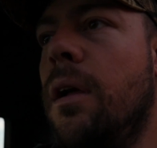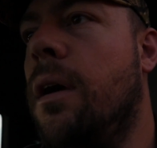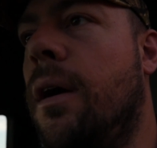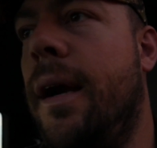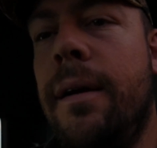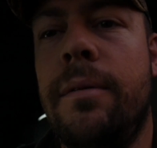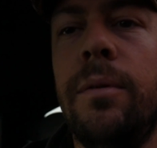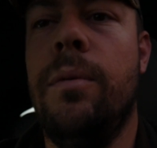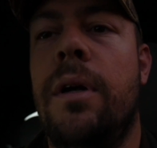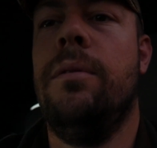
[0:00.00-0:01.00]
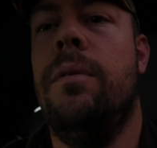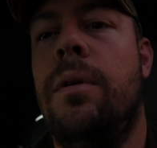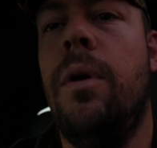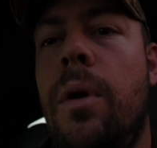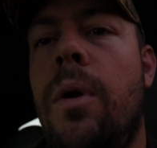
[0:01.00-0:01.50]
Alright, well,
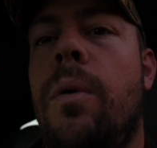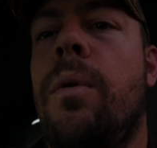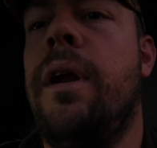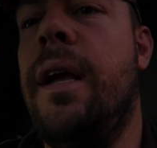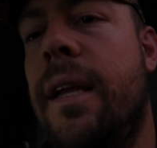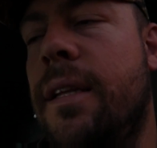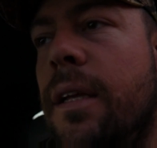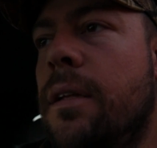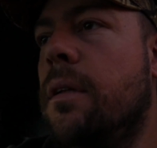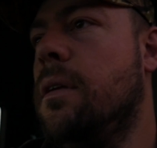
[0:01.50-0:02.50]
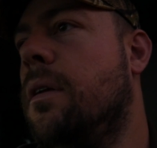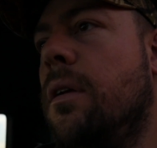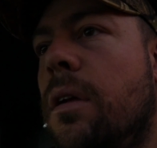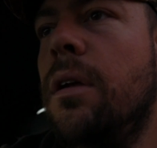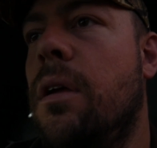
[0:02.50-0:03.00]
we're gonna get to
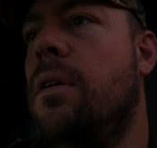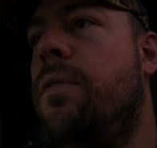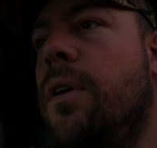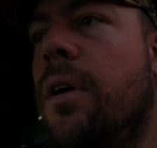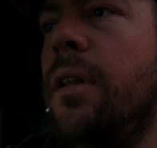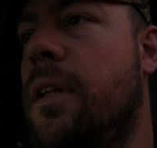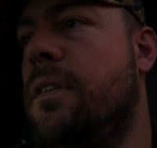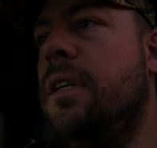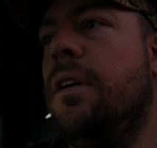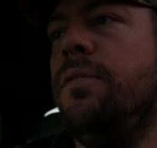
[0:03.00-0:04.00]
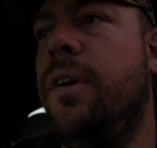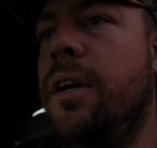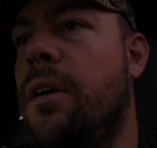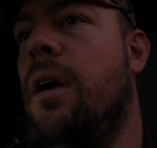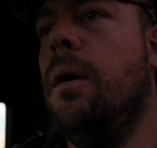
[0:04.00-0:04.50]
filling this deer
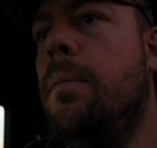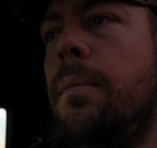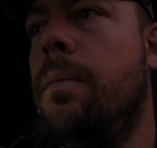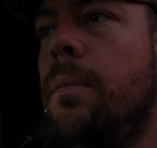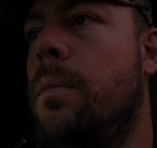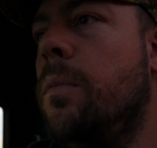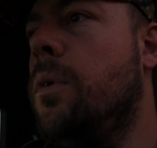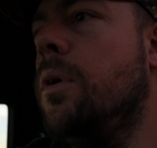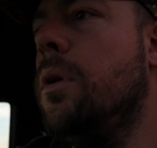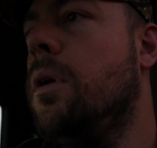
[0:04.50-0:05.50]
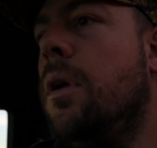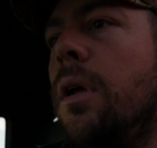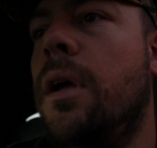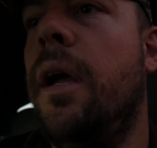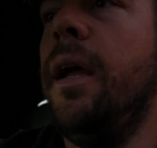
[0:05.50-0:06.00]
feeder up
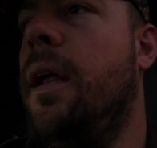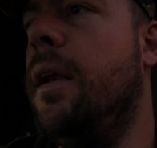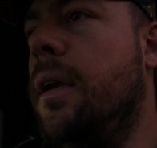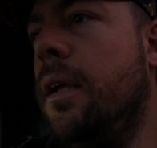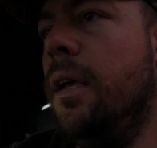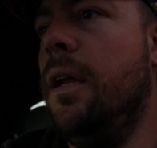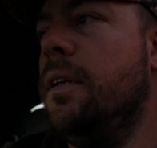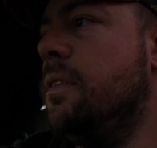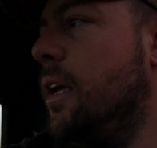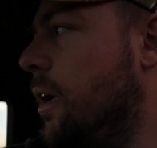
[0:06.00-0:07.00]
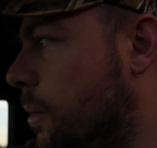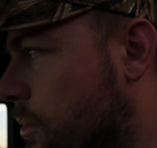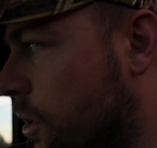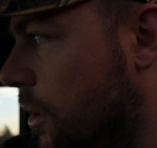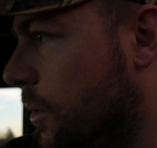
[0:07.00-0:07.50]
and get it set up
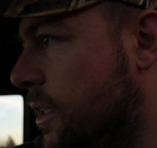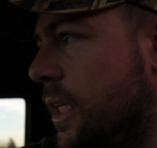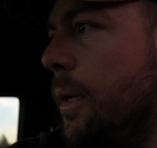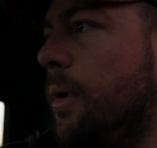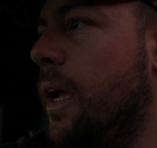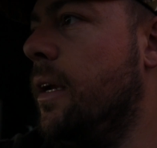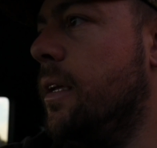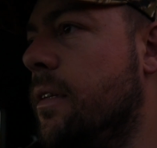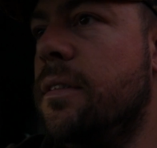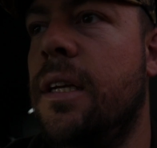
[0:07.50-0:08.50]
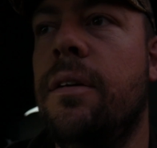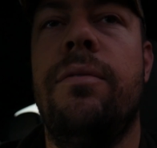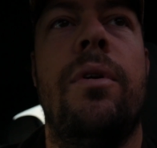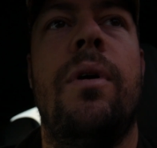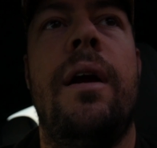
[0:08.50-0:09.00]
so that my stepdad can see it
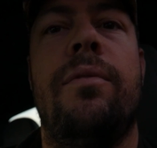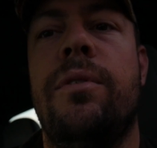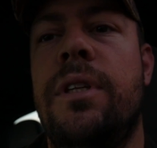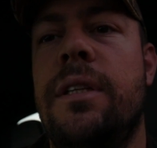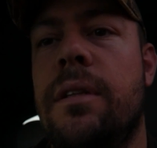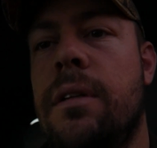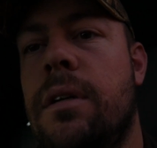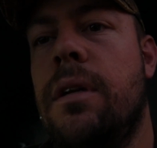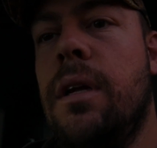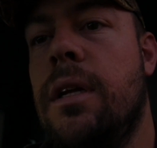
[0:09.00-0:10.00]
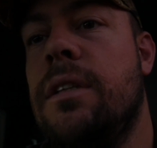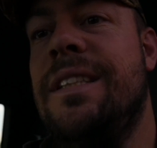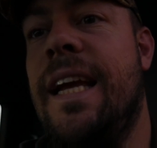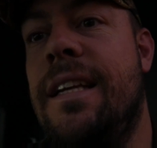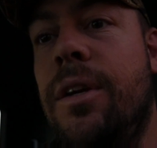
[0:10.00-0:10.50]
for rifle season.
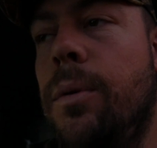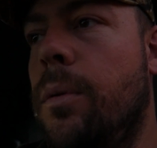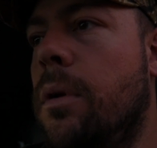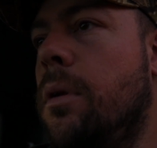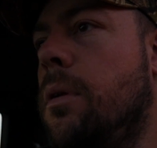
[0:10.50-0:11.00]
Stay tuned.